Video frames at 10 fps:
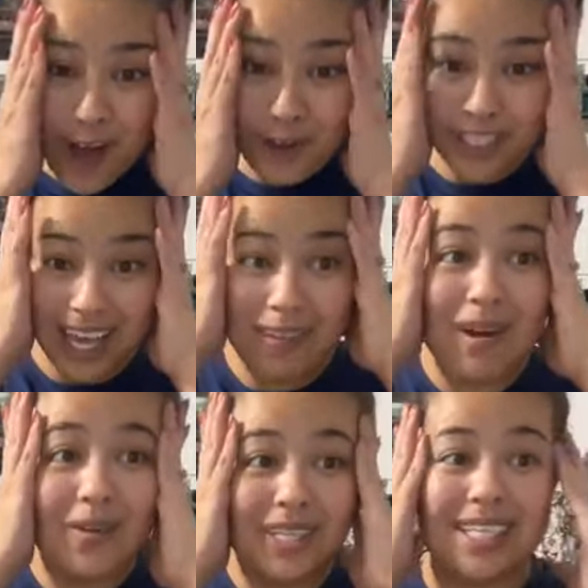Slate
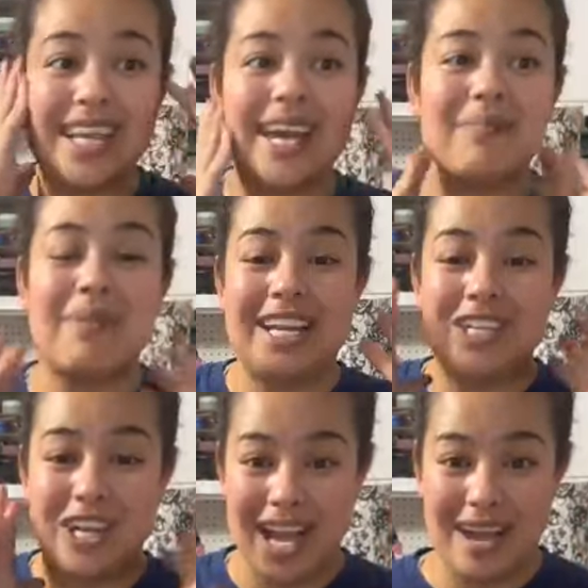Rose is like my
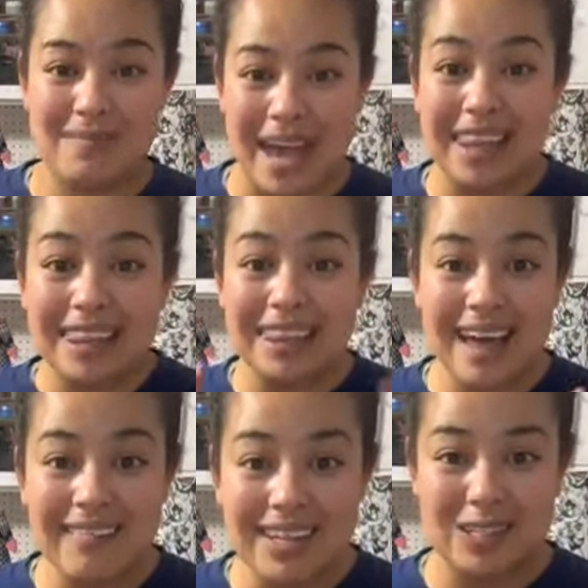jam. I
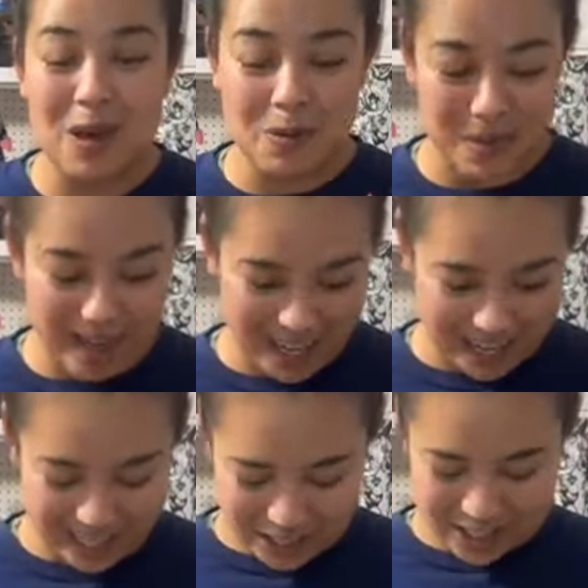love it so
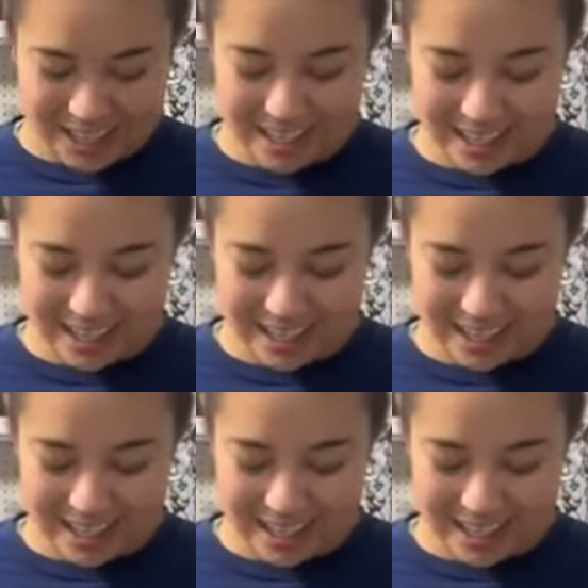much.